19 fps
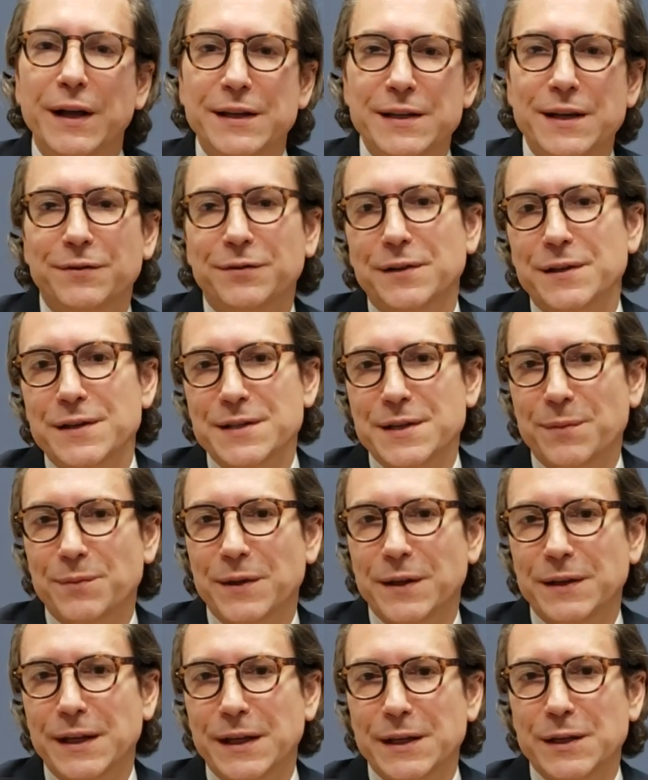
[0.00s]
and definitely
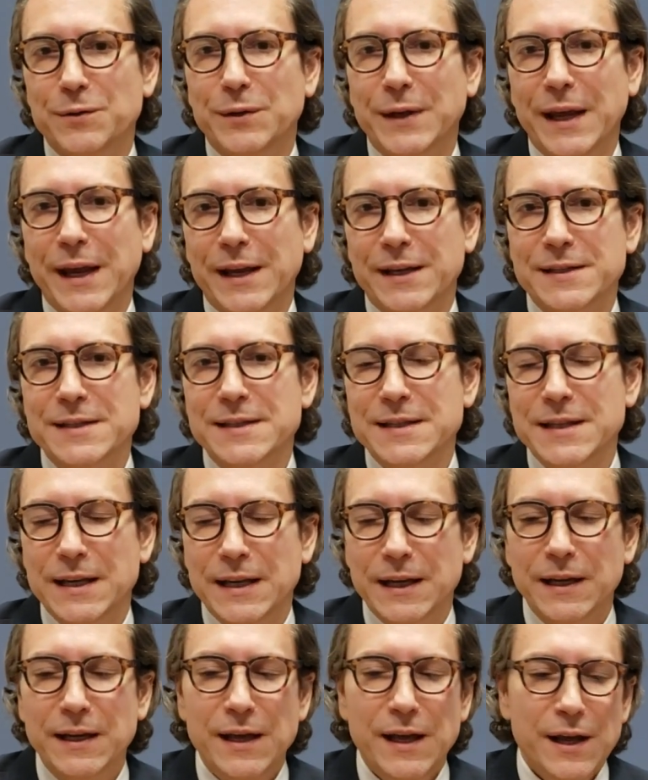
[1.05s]
something that you can't
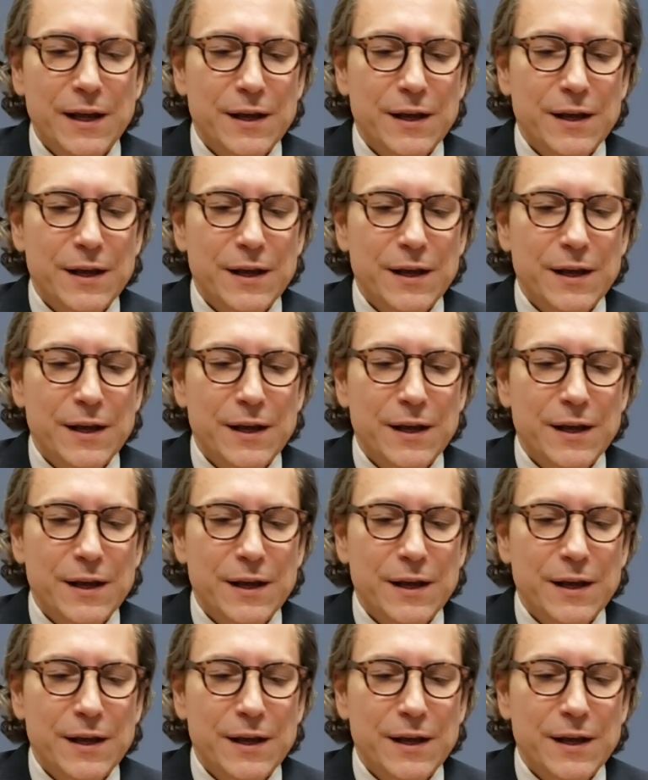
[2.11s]
see.